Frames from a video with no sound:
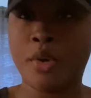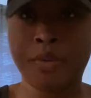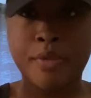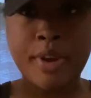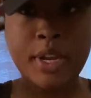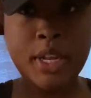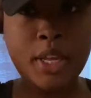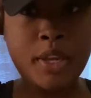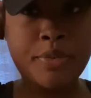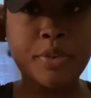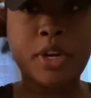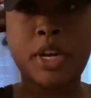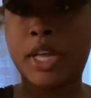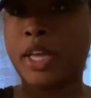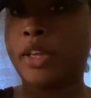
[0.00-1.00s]
Ready for
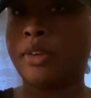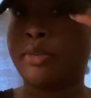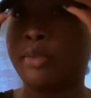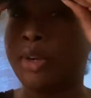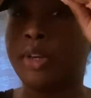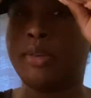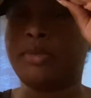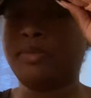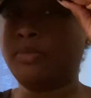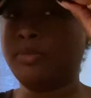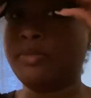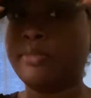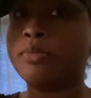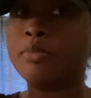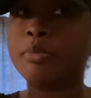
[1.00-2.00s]
the day. Well,
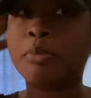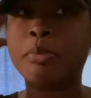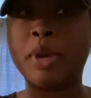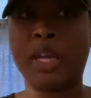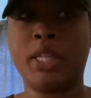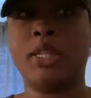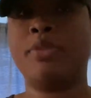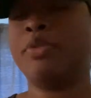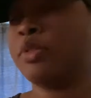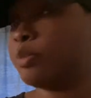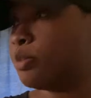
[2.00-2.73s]
mainly